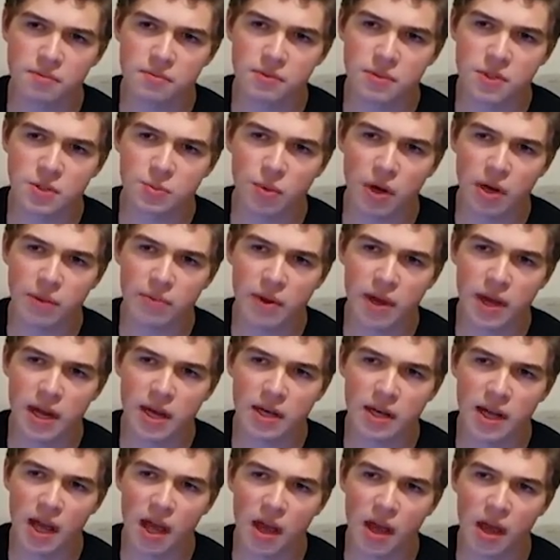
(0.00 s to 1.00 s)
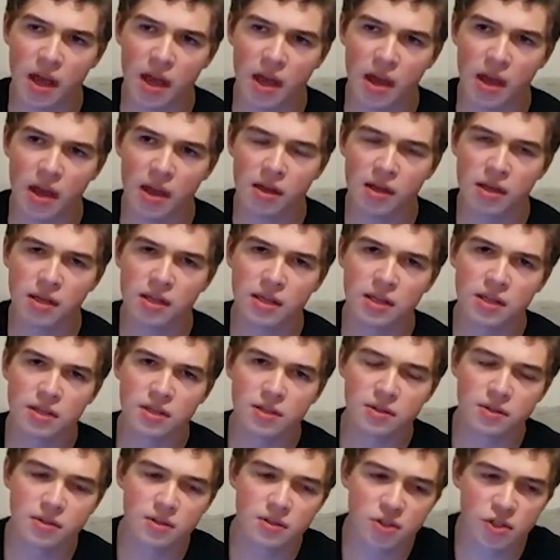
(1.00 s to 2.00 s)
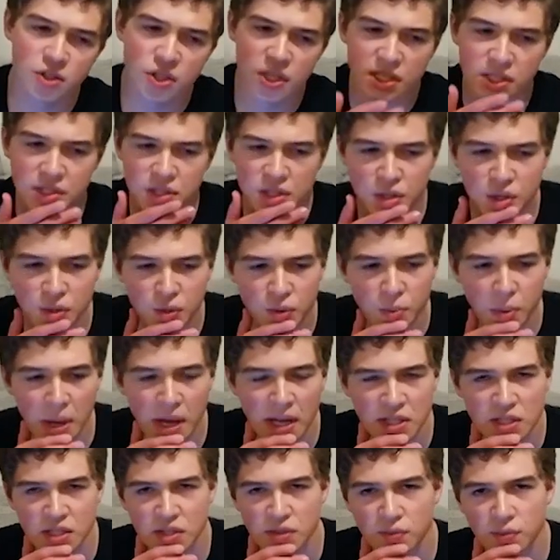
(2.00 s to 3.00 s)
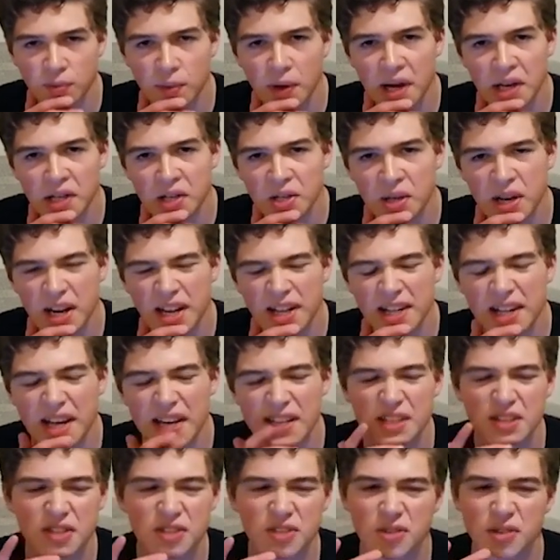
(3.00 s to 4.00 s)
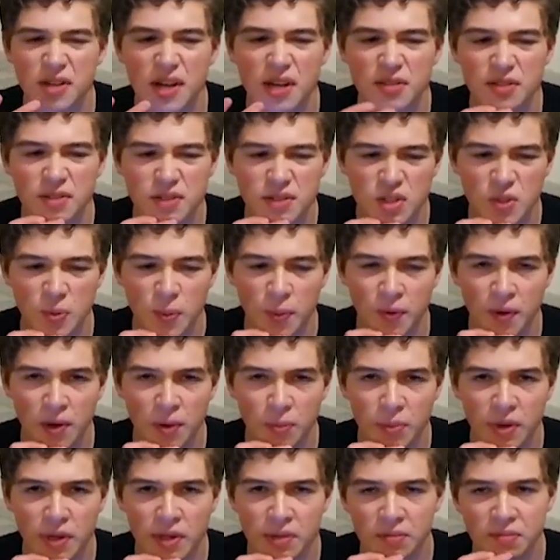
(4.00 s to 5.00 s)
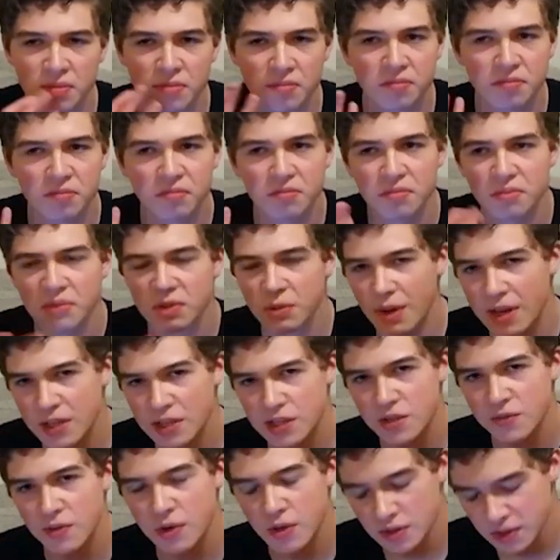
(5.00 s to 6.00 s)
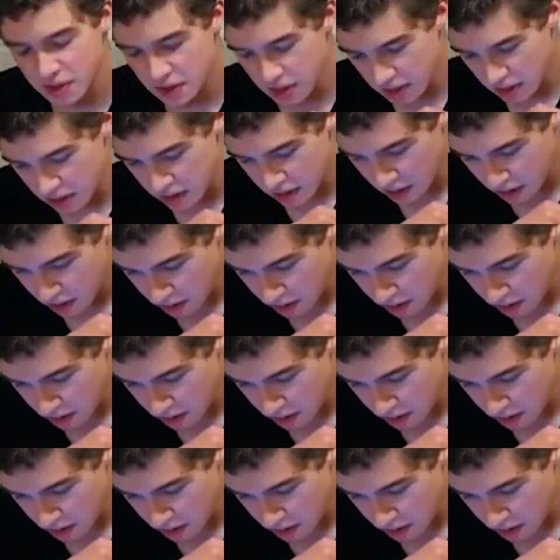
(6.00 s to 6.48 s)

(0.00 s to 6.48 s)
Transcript: spray paint a G2 Mask of Water, and that didn't turn out super well, but the Mask of Earth did.